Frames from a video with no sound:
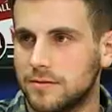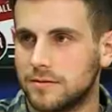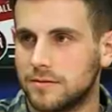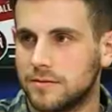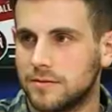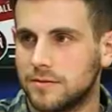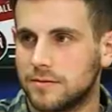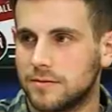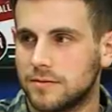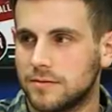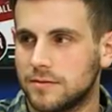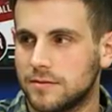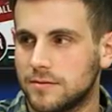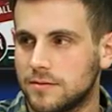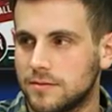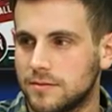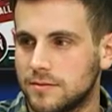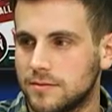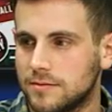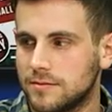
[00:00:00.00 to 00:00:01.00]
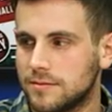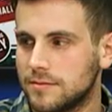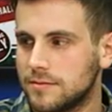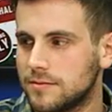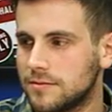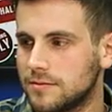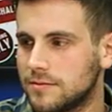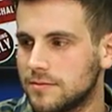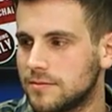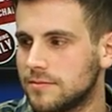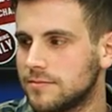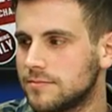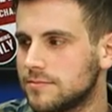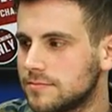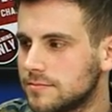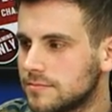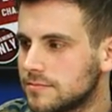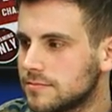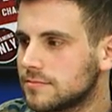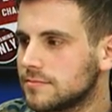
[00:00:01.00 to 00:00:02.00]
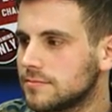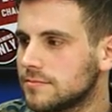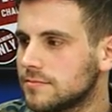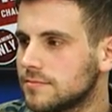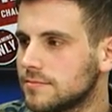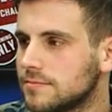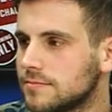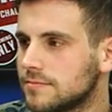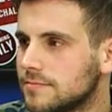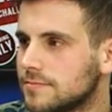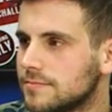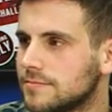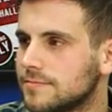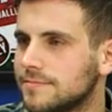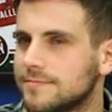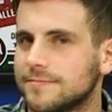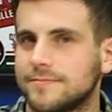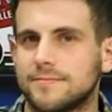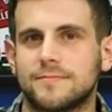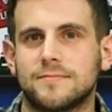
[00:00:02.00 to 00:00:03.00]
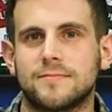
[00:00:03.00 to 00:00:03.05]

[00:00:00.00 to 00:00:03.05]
[no speech]